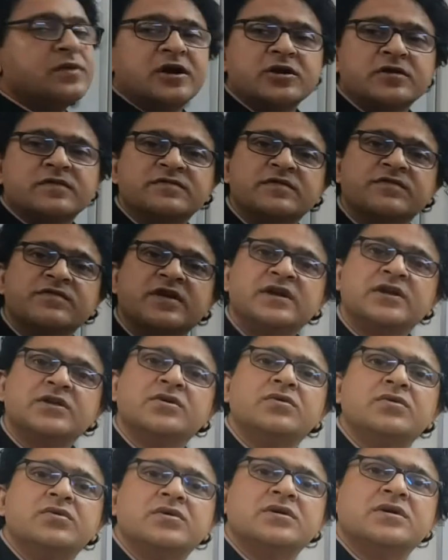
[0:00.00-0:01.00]
part of the video,
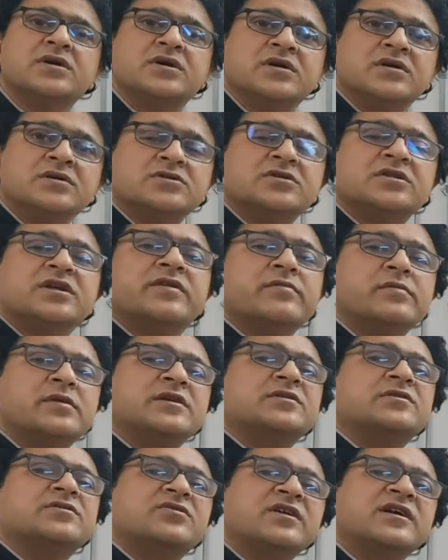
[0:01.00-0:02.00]
so there will be
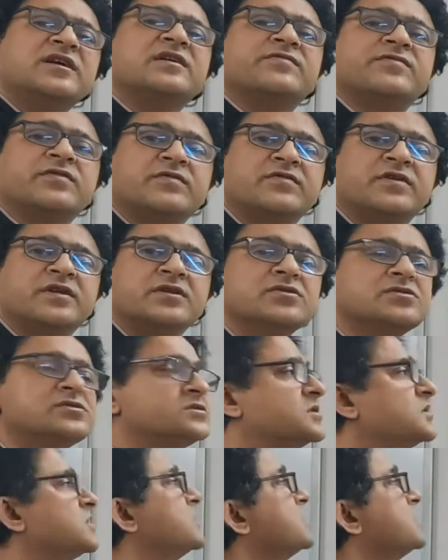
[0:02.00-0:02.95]
3 different videos.